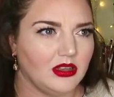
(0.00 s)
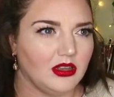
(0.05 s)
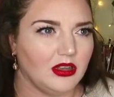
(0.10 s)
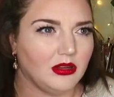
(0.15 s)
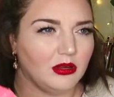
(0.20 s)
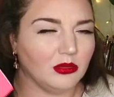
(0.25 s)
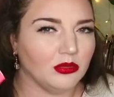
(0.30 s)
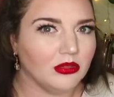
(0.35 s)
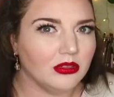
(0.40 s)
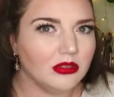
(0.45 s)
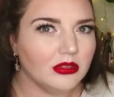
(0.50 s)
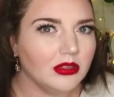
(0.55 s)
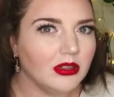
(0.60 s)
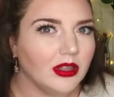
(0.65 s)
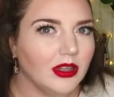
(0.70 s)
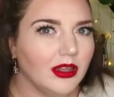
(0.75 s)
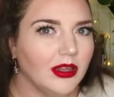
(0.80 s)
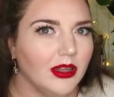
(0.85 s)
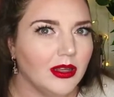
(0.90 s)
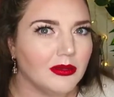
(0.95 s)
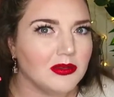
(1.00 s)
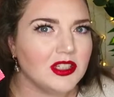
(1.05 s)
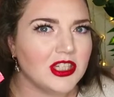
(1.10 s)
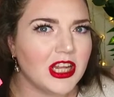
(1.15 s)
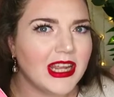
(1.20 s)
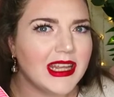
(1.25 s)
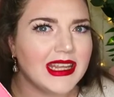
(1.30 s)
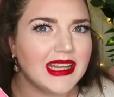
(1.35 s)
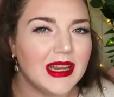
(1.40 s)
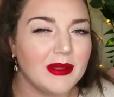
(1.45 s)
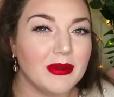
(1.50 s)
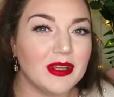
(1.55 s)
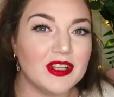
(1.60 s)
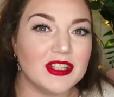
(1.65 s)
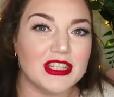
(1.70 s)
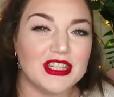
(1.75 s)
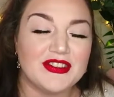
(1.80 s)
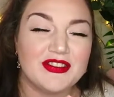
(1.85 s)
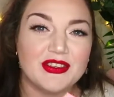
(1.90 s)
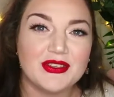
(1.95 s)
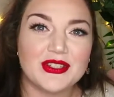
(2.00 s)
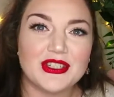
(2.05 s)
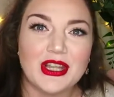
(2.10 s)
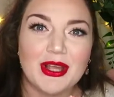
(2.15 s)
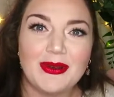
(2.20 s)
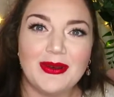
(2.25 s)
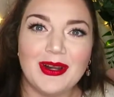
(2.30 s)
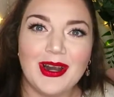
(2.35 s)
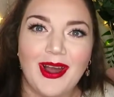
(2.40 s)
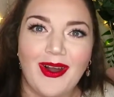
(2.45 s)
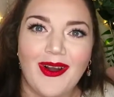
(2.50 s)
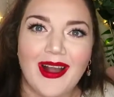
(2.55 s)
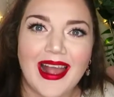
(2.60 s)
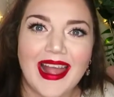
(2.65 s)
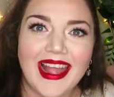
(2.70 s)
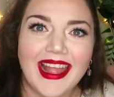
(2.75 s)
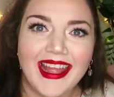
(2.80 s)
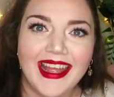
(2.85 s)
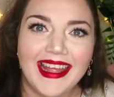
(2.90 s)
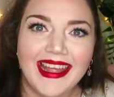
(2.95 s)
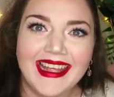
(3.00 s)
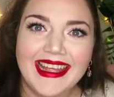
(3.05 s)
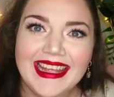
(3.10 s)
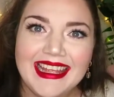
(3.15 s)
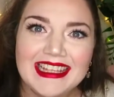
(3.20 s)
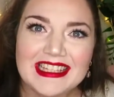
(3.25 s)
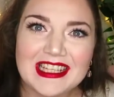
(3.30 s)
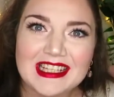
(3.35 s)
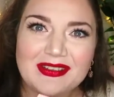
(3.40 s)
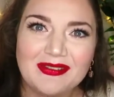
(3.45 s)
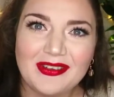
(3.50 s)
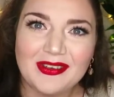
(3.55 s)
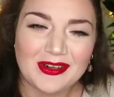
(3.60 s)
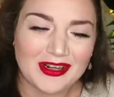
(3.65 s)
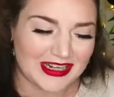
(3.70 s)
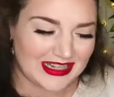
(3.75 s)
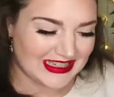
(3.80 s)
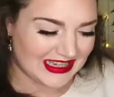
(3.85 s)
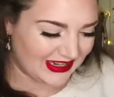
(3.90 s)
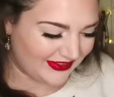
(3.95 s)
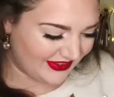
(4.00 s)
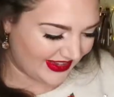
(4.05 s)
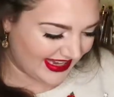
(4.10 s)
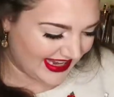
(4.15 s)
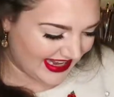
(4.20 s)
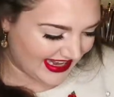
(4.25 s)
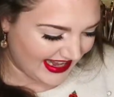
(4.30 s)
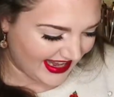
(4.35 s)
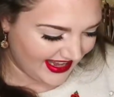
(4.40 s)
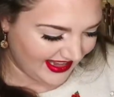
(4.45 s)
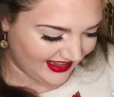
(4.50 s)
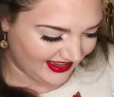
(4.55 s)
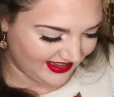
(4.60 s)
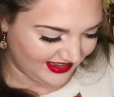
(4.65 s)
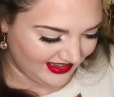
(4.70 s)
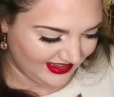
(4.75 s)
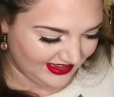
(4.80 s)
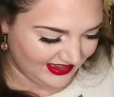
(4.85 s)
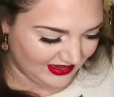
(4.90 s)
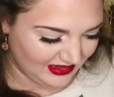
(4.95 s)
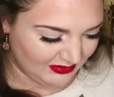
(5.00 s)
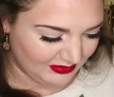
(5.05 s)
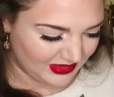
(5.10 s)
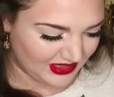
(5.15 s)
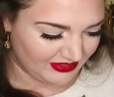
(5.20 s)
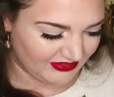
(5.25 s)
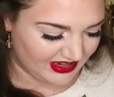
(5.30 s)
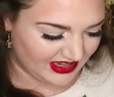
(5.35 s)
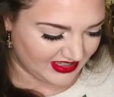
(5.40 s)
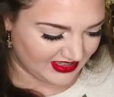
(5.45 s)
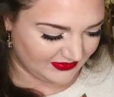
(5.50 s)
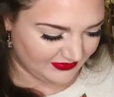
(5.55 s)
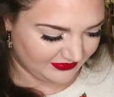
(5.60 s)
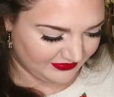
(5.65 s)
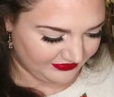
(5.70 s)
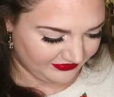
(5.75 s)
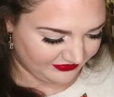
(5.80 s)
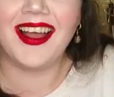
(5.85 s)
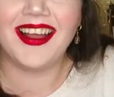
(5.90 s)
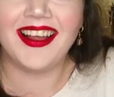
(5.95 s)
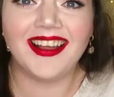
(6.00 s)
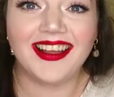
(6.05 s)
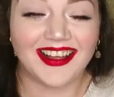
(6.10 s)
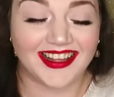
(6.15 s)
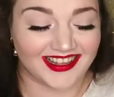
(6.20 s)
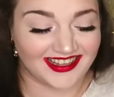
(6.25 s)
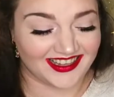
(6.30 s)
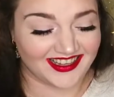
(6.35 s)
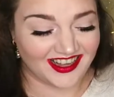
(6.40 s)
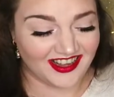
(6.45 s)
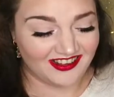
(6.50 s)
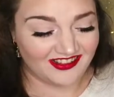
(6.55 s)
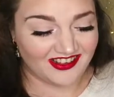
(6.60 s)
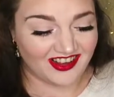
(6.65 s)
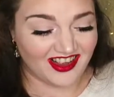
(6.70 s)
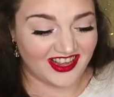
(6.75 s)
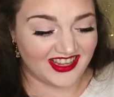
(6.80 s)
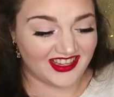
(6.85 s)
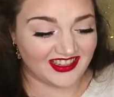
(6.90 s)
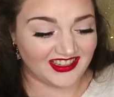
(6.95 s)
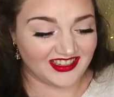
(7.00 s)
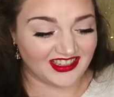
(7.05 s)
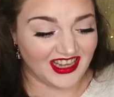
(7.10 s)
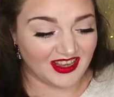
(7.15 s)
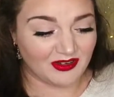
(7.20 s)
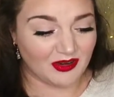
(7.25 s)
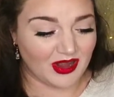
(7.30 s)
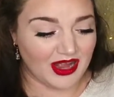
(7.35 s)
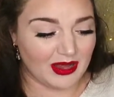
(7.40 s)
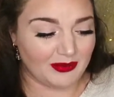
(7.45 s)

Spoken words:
Oh, I'm shaking it because it feels so light. It doesn't feel like there's anything in it, but there is. Ah, alright. Yeah, I'm quite